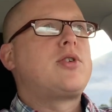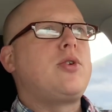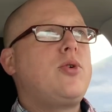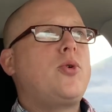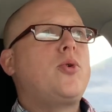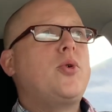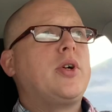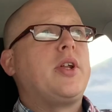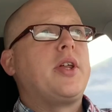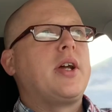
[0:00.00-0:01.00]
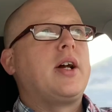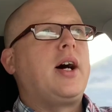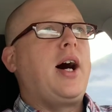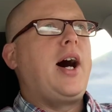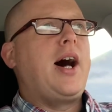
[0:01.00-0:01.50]

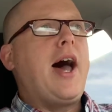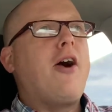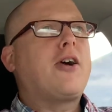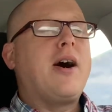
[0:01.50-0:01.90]
Two, how